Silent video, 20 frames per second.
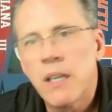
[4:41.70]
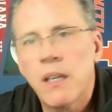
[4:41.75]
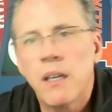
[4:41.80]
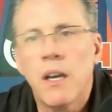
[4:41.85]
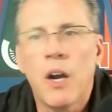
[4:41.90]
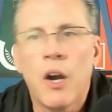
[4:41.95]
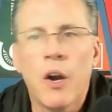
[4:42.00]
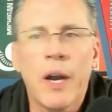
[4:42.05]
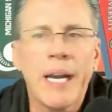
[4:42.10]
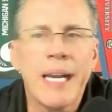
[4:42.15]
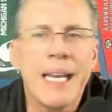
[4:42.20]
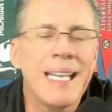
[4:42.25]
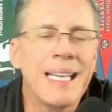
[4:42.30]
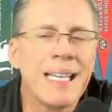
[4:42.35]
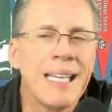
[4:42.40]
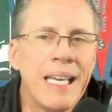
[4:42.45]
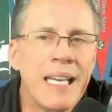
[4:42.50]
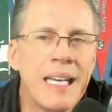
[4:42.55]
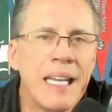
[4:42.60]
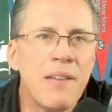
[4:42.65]
All right, he
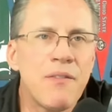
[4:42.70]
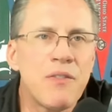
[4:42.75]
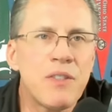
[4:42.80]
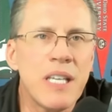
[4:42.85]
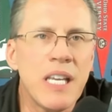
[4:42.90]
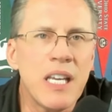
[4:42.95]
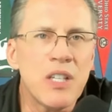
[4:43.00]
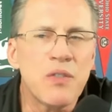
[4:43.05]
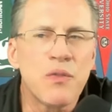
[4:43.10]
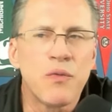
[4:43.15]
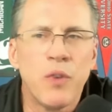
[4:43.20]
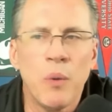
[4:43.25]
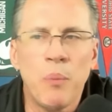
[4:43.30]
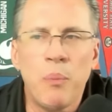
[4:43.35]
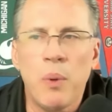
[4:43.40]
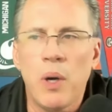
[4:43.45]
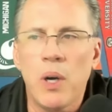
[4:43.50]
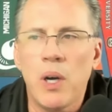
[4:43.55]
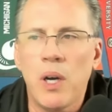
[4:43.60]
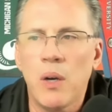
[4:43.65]
led FCS
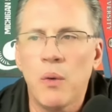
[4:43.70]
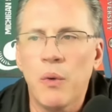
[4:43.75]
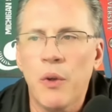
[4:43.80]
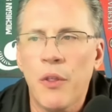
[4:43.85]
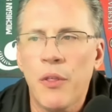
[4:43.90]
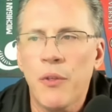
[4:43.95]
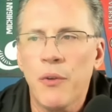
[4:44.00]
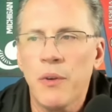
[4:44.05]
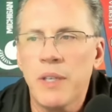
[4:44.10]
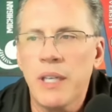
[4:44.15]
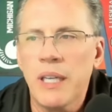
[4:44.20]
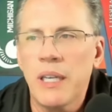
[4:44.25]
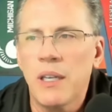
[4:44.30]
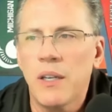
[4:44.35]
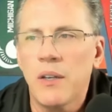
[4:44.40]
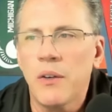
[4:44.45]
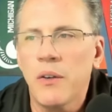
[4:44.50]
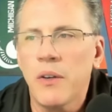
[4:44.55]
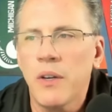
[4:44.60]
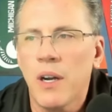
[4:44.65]
football with
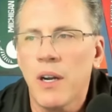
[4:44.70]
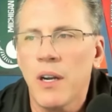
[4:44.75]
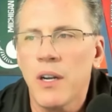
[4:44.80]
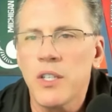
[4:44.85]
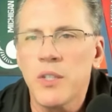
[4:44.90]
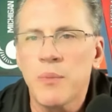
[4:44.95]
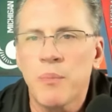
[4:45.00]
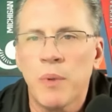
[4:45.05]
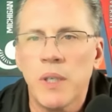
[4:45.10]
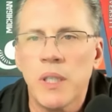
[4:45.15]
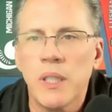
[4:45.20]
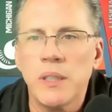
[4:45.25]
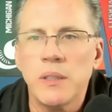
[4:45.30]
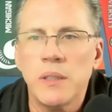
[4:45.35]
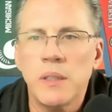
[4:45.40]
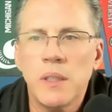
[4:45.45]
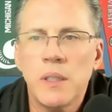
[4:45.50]
1,300 yards, but